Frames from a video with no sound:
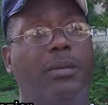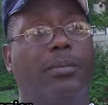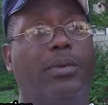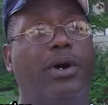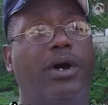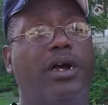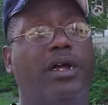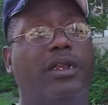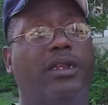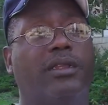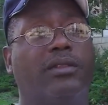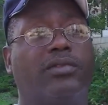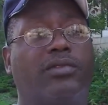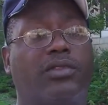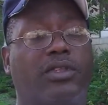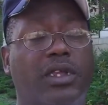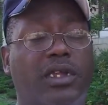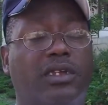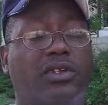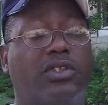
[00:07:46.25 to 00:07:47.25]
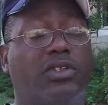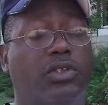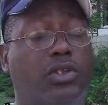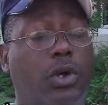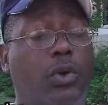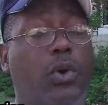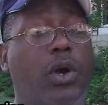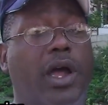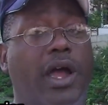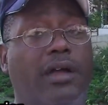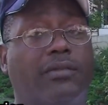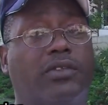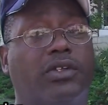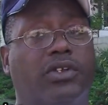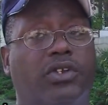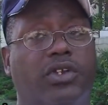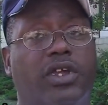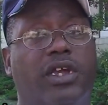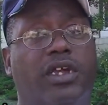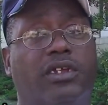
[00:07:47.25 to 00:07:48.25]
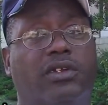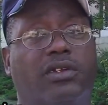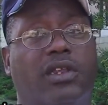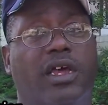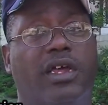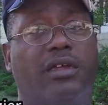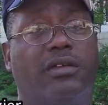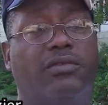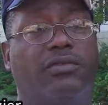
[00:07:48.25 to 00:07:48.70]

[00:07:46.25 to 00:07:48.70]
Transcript: But things do have to change, like